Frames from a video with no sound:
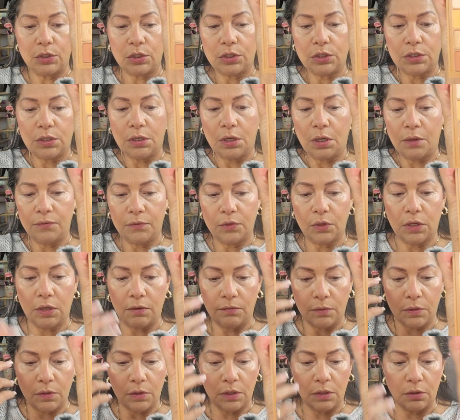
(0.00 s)
just enough to
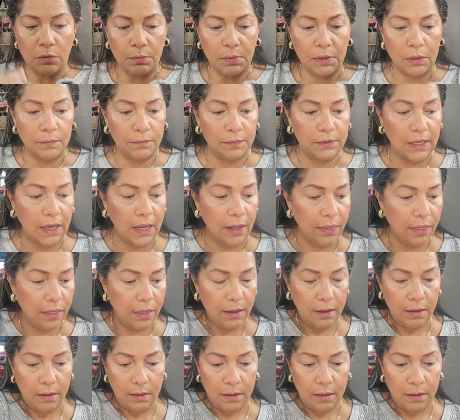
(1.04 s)
give you a little bit of depth.